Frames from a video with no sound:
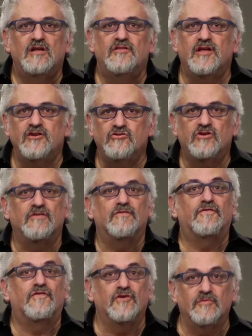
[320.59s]
then you
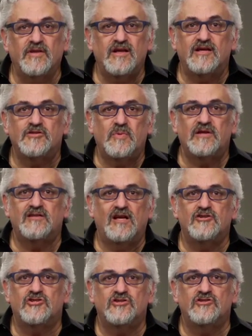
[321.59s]
confirm the
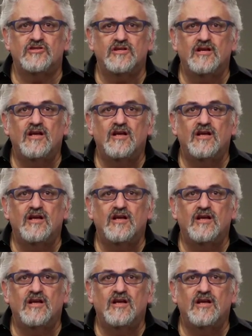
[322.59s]
expectations,